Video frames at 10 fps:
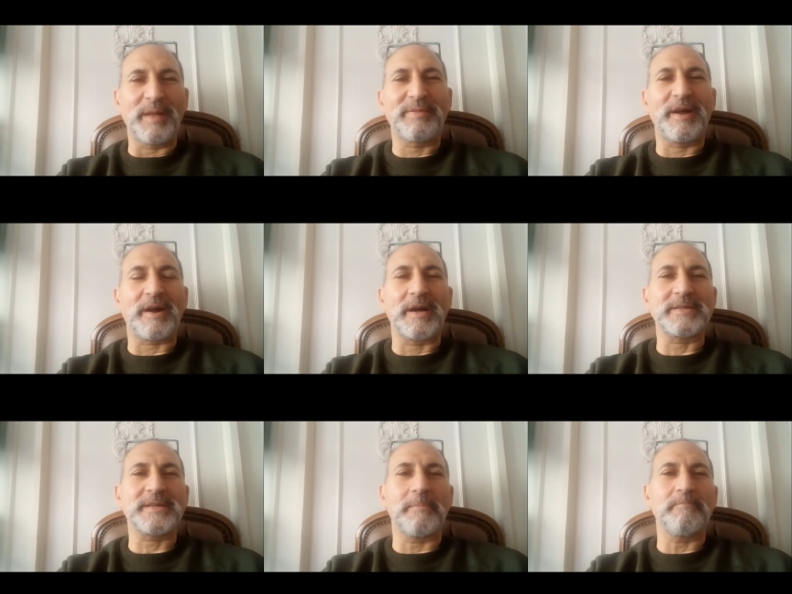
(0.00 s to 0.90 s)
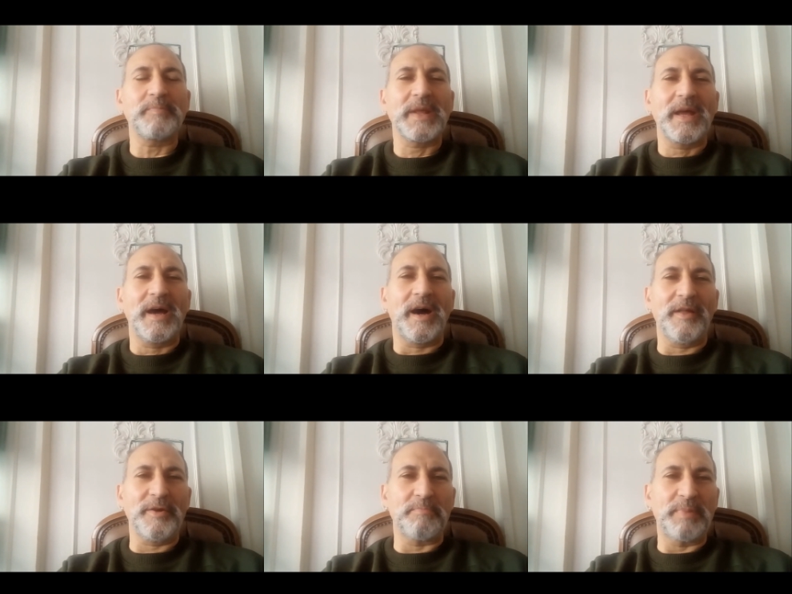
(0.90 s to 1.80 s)
but there are some
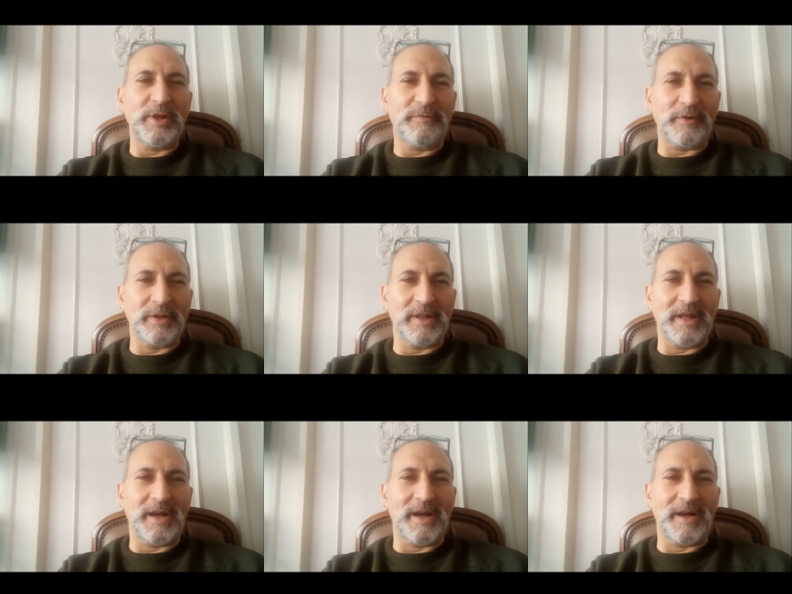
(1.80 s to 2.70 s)
other beautiful